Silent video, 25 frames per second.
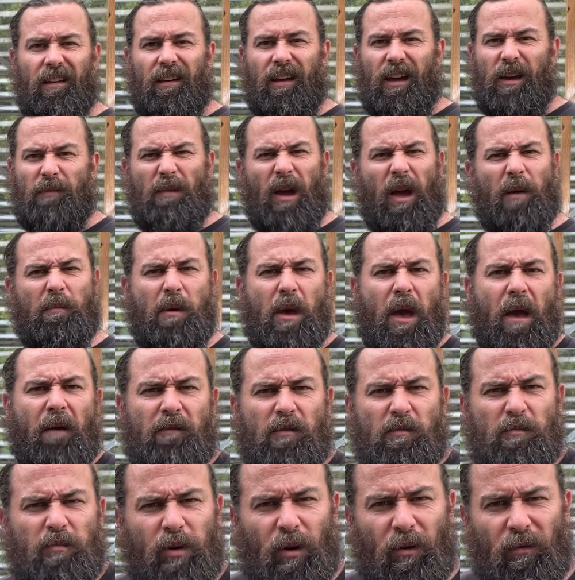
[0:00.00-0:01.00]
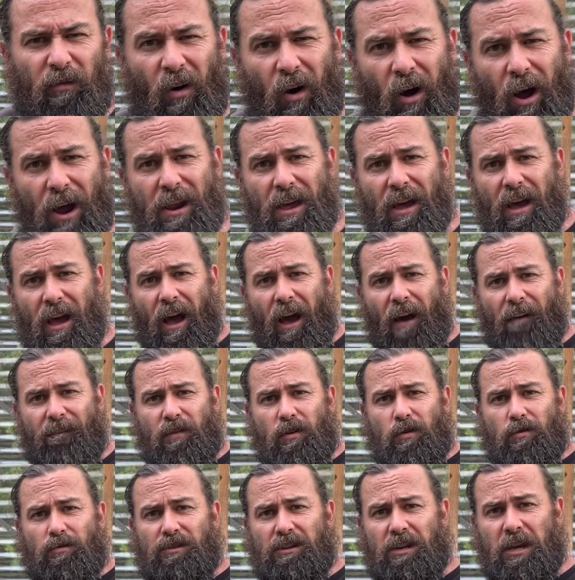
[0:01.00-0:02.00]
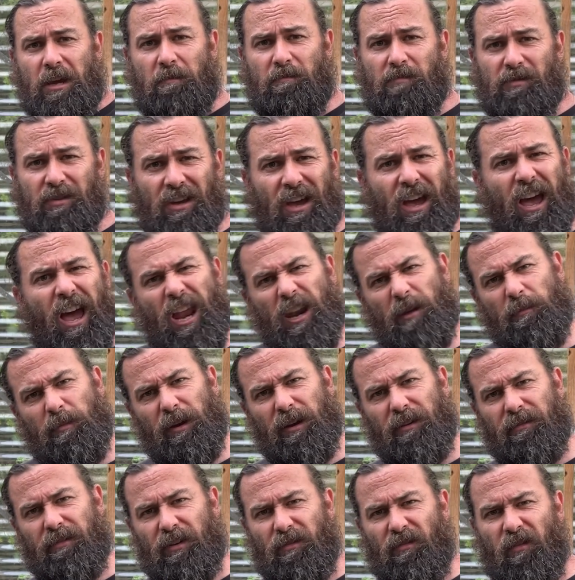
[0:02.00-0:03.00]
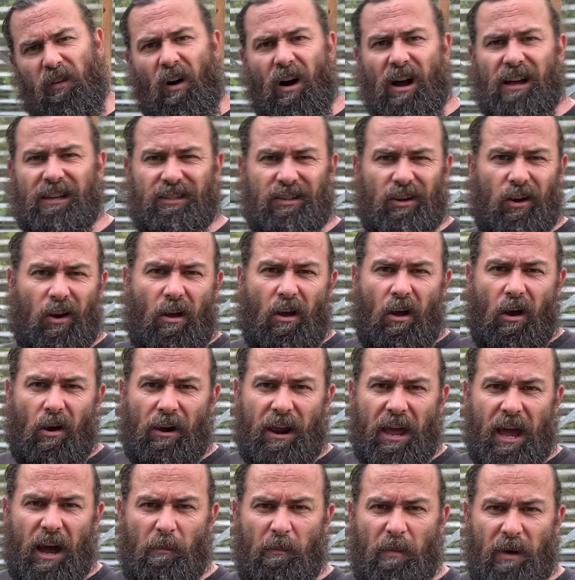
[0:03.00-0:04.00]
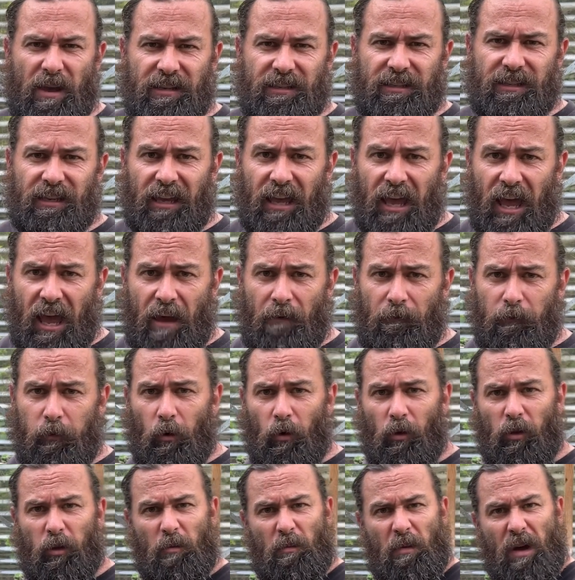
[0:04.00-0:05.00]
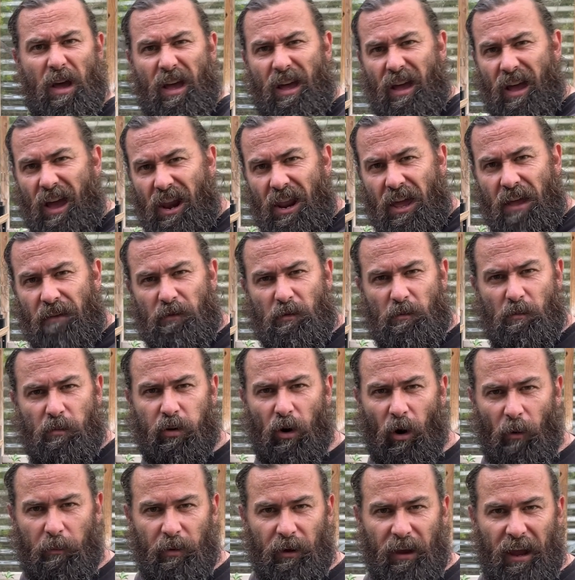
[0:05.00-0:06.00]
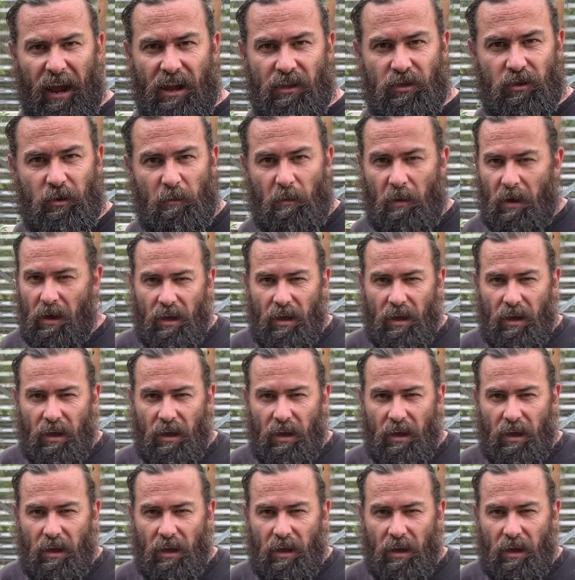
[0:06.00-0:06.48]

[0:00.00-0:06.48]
and maybe even provide a few tips and a bit of advice on how best to care for them and even propagate them,